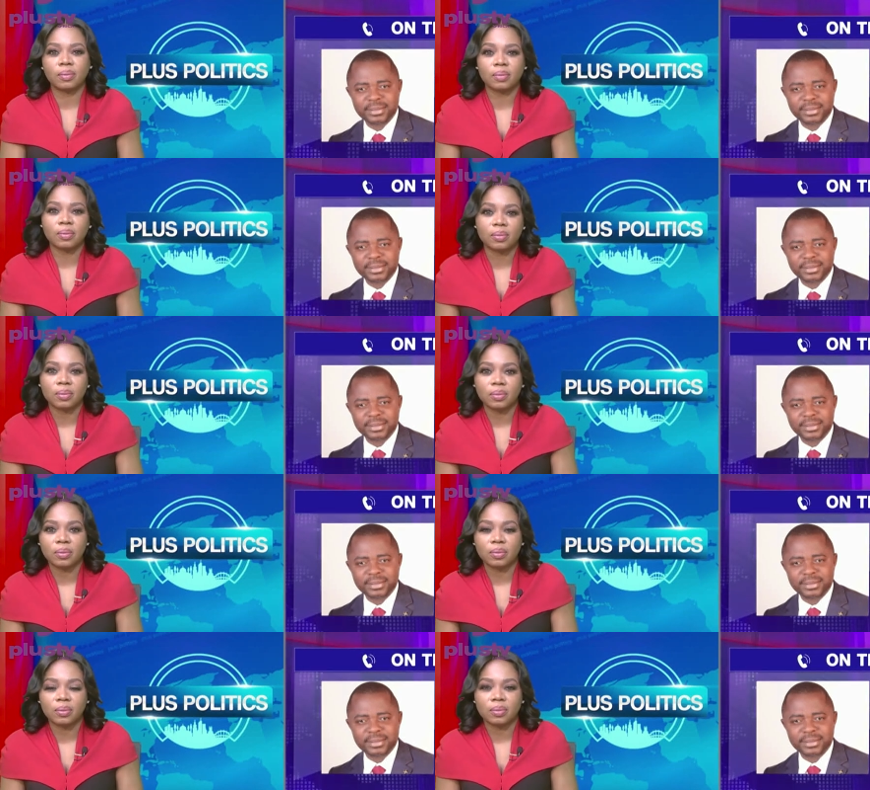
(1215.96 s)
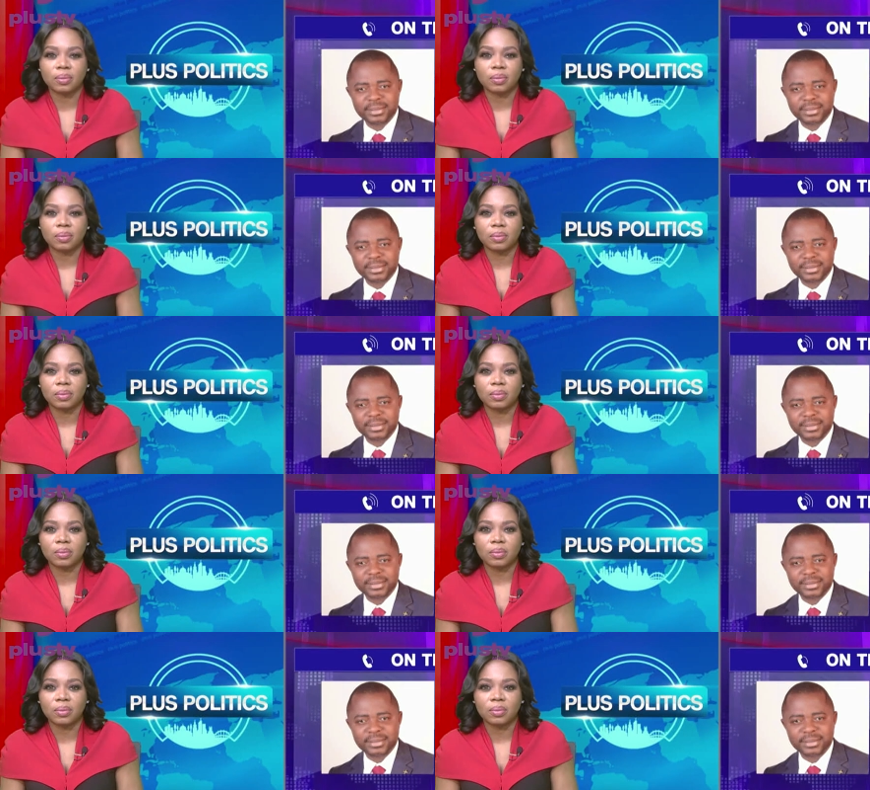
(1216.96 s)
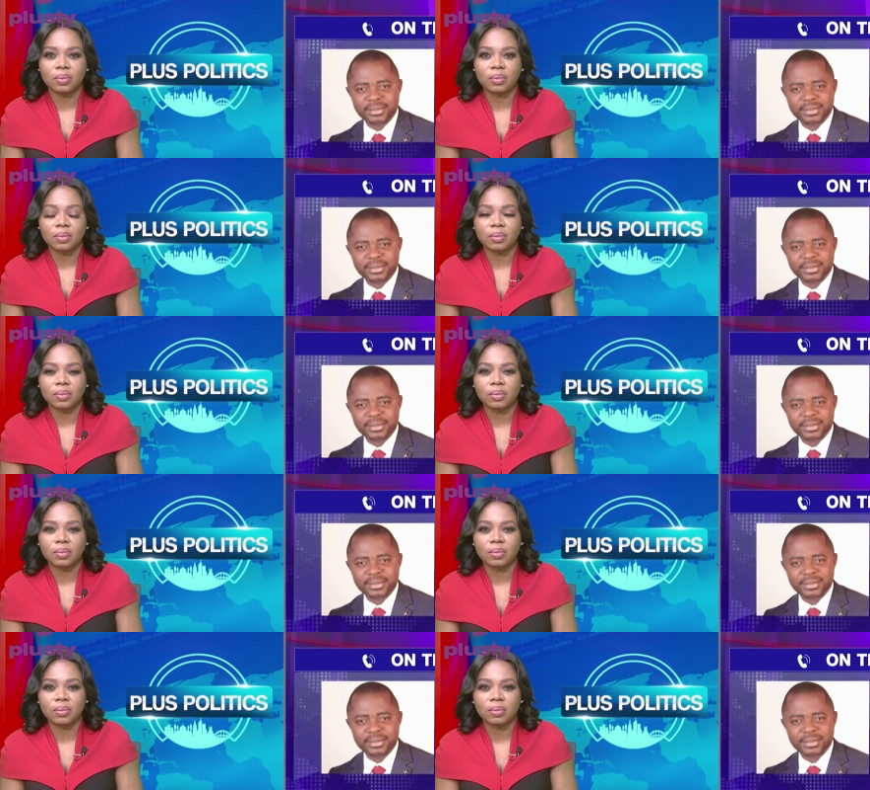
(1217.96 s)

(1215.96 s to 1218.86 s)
No one is speaking in this clip.